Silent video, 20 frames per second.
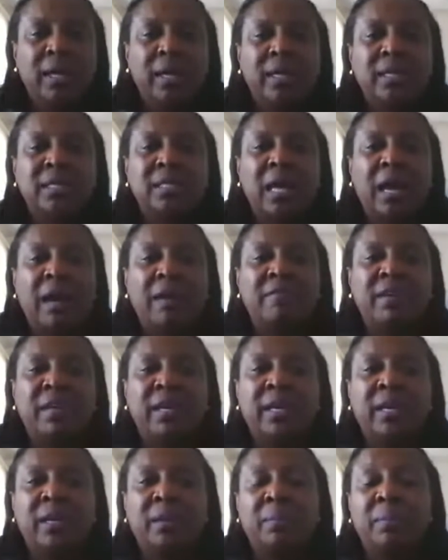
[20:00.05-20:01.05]
It's having
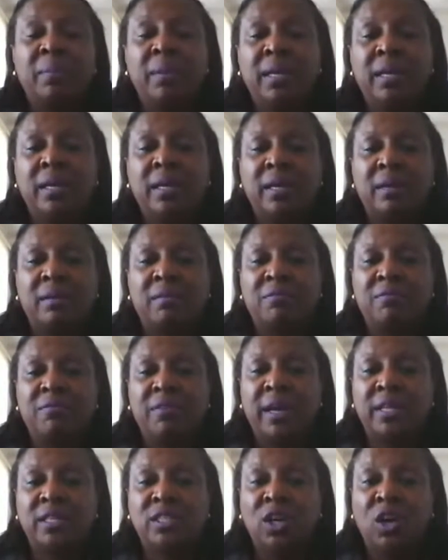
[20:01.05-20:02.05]
an immediate
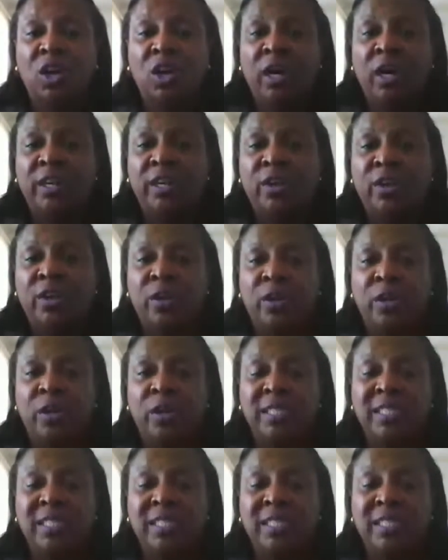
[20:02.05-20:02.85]
effect on your